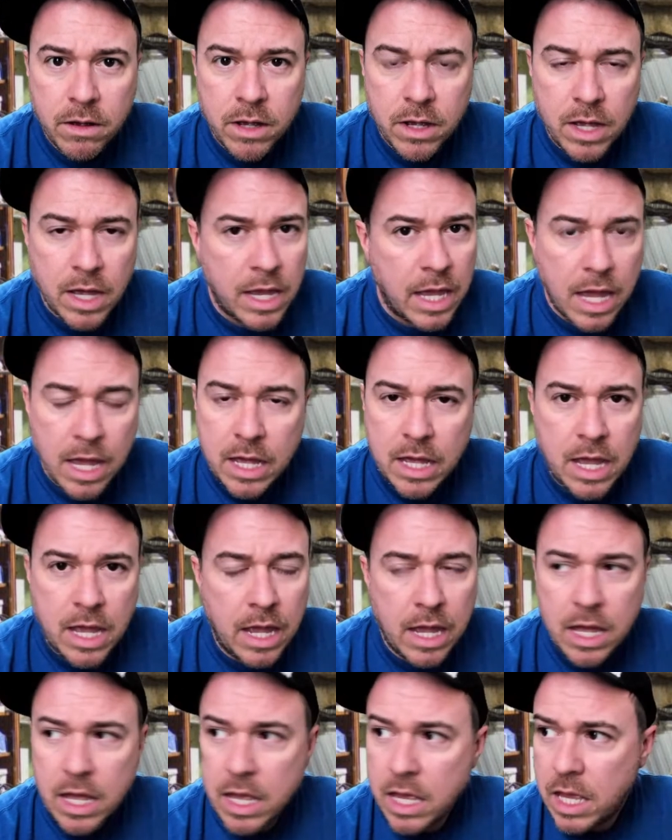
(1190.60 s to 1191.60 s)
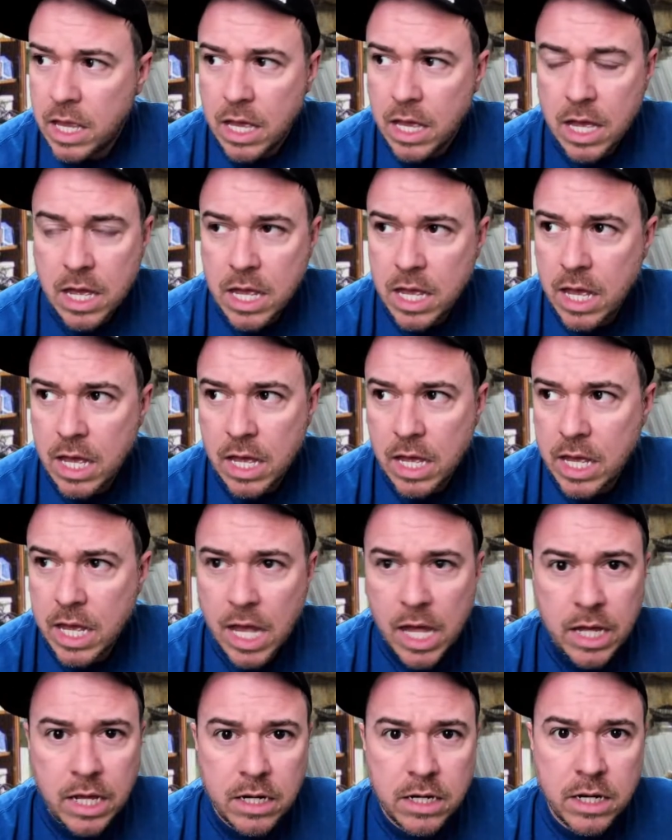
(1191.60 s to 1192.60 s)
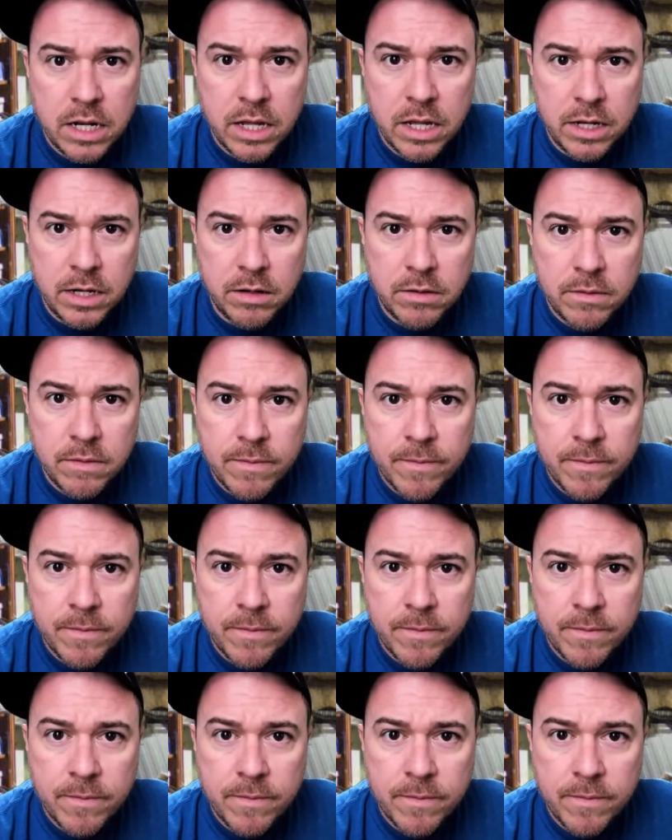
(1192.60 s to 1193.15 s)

He ain't nothing.